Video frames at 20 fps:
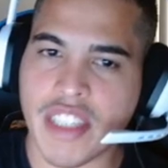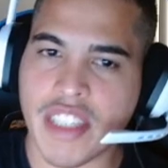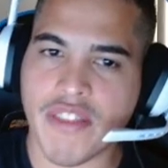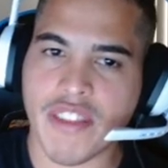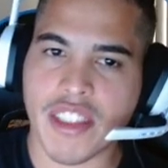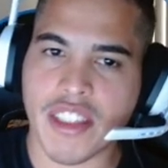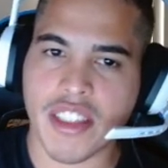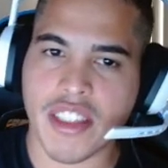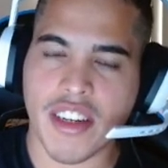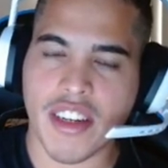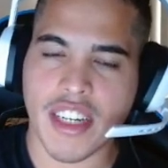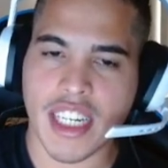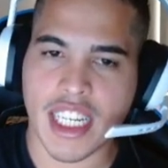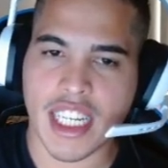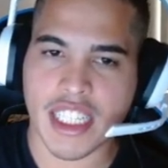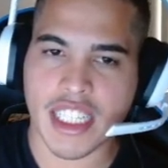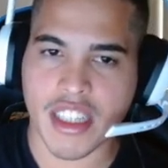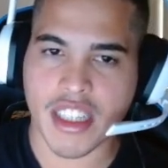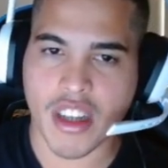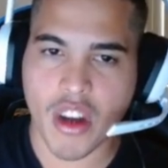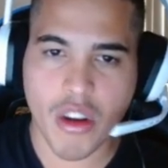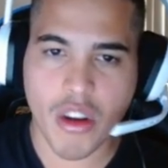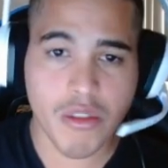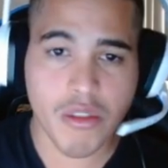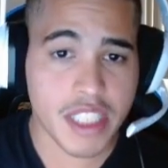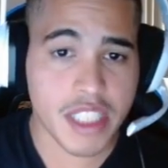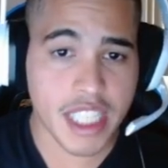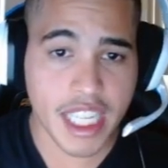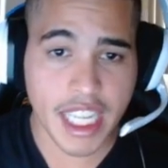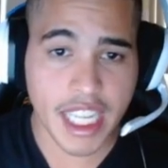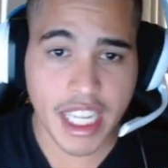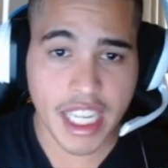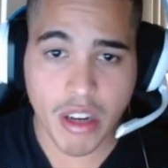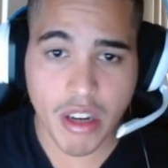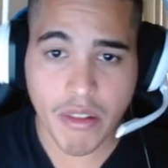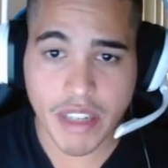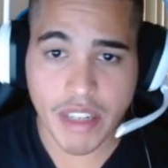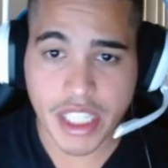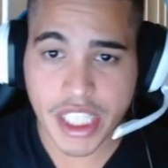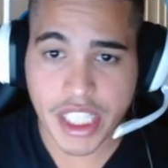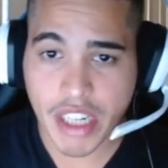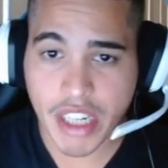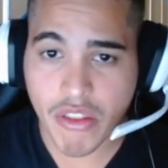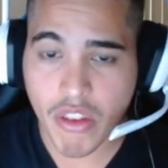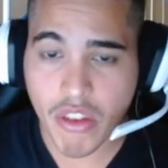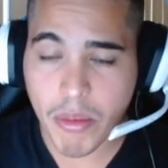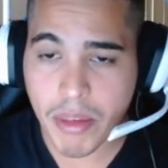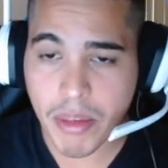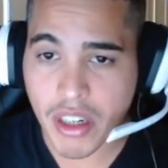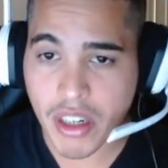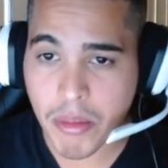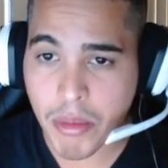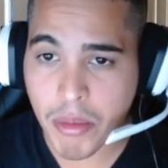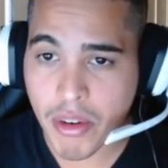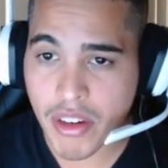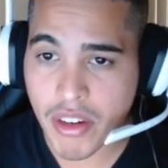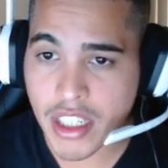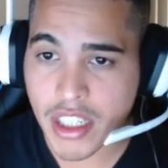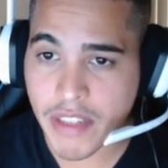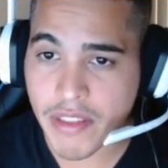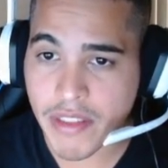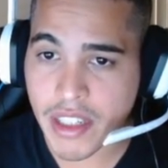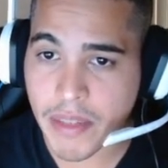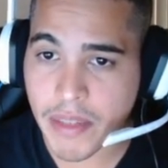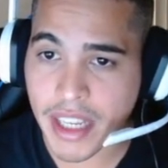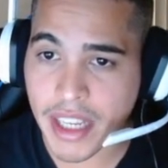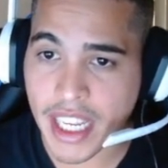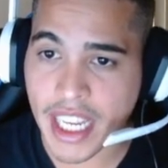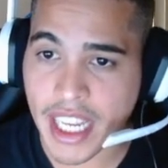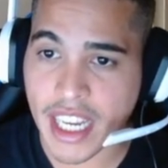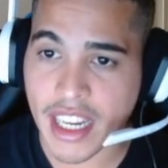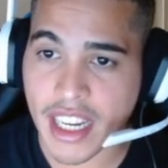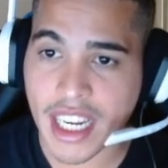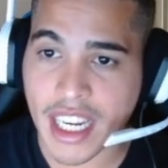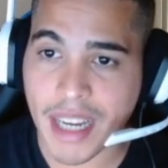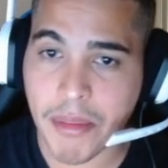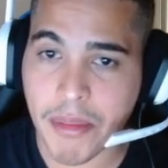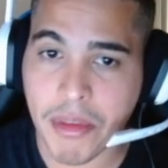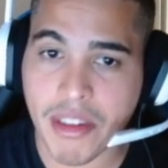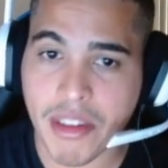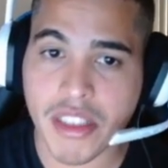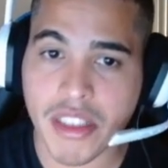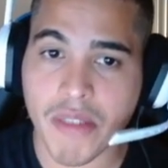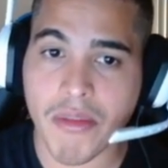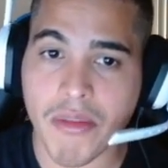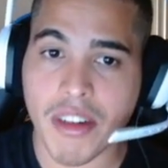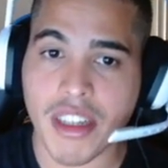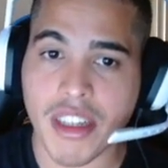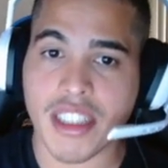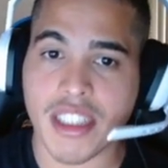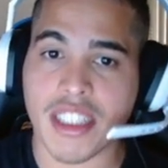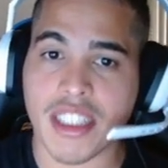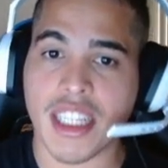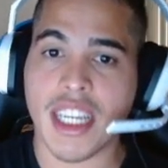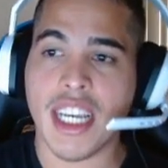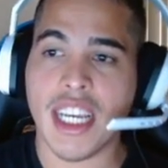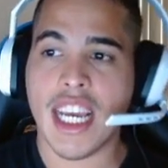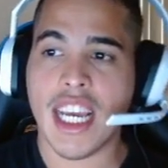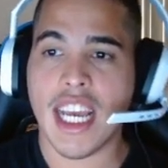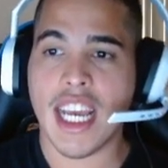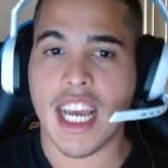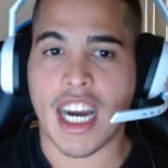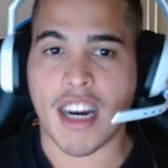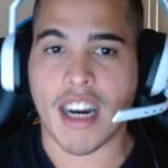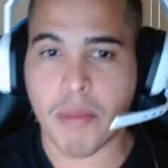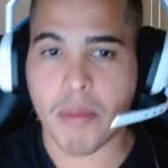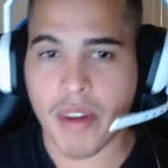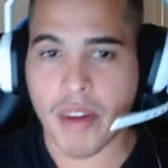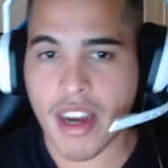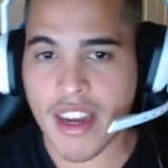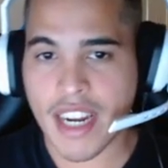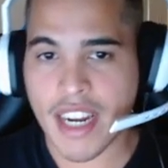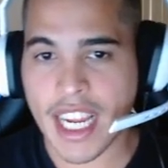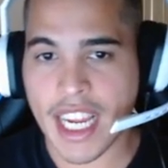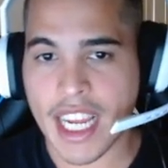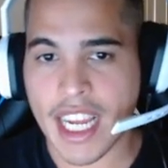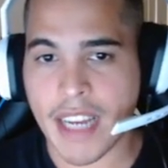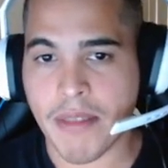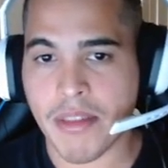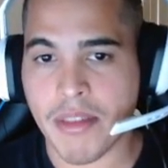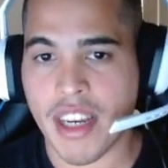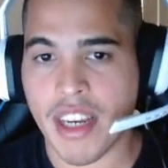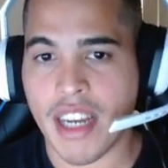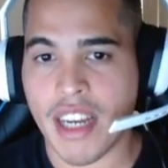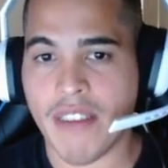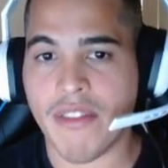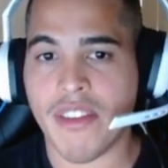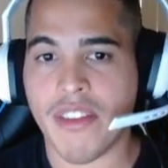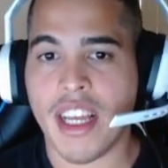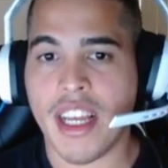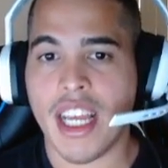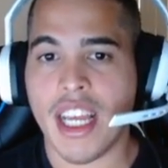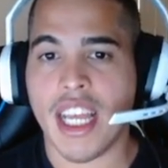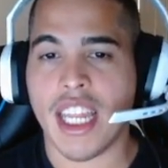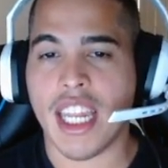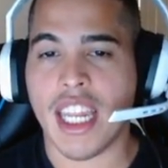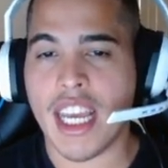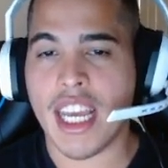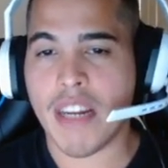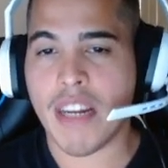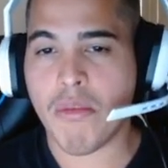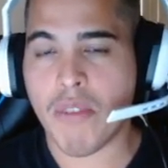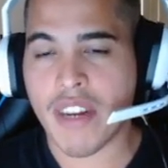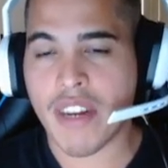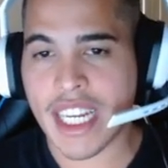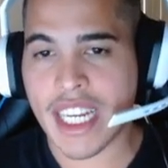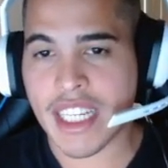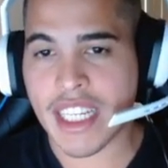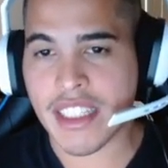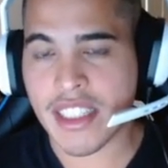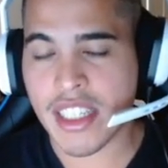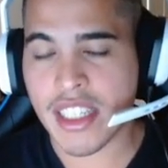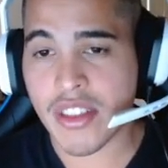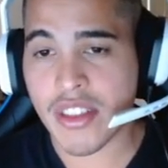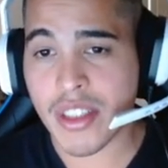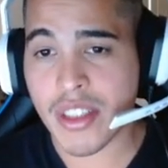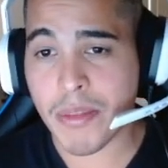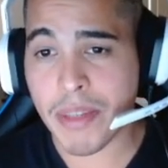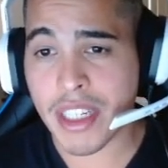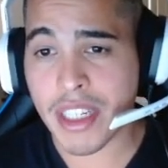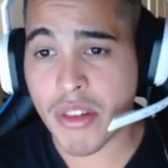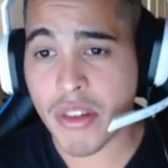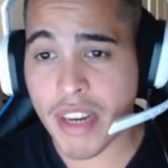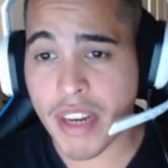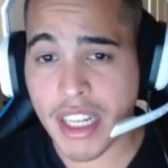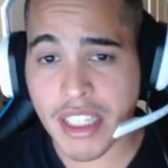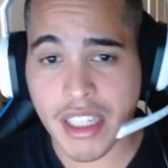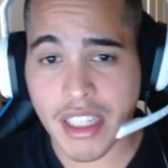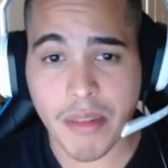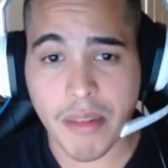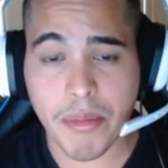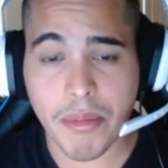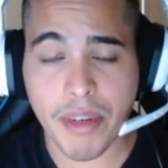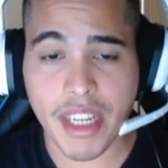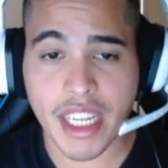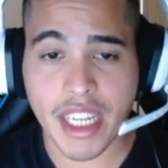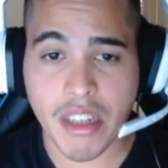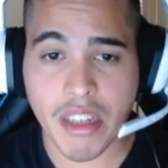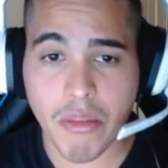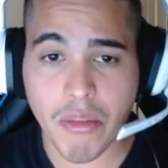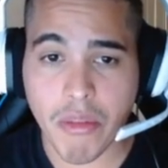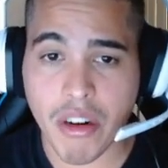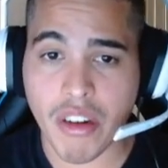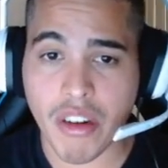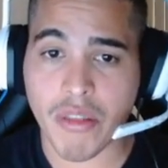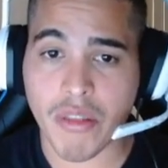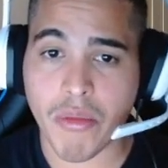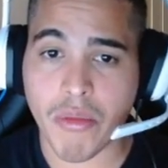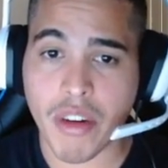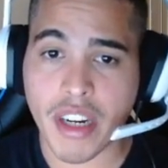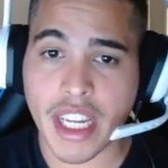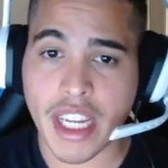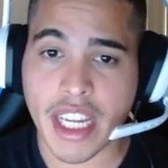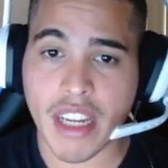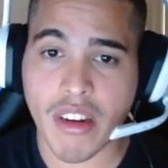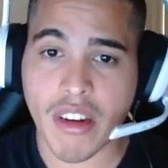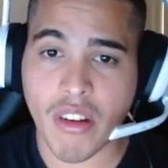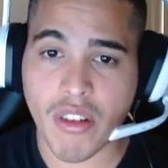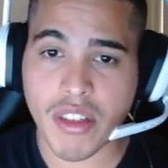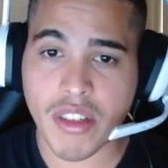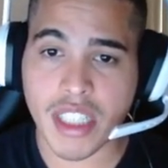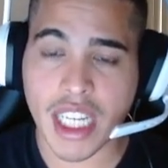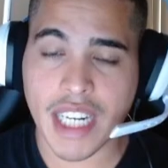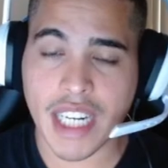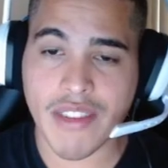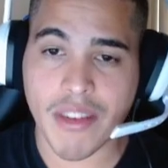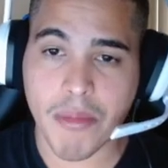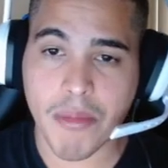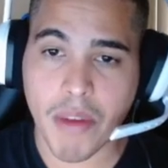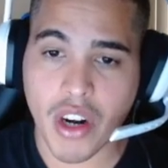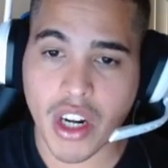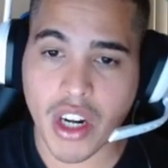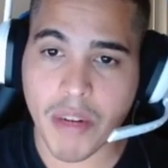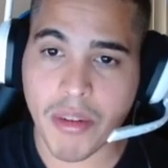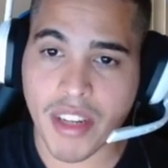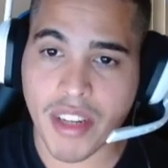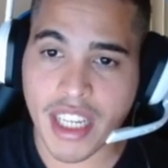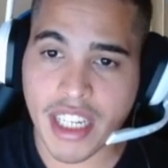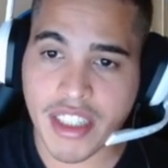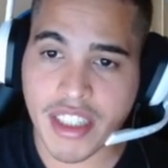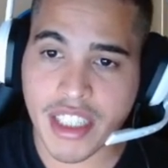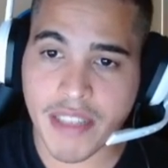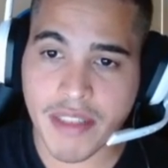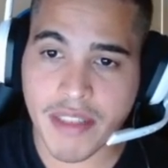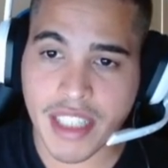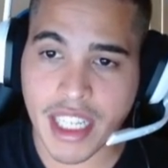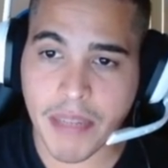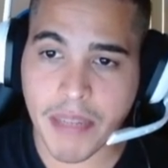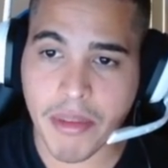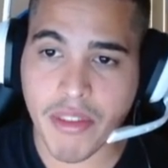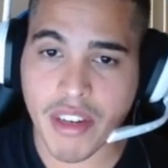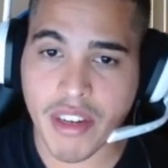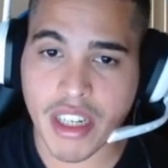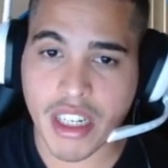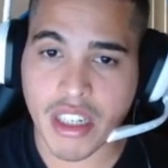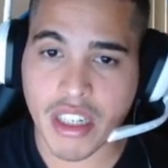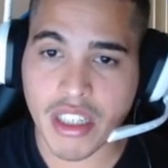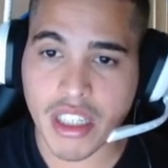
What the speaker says: return as the co-CEO and chairwoman of the board of WWE. I cannot put into words how proud I am to have led what I consider to be the greatest company in the world, working alongside a remarkable leadership team and one of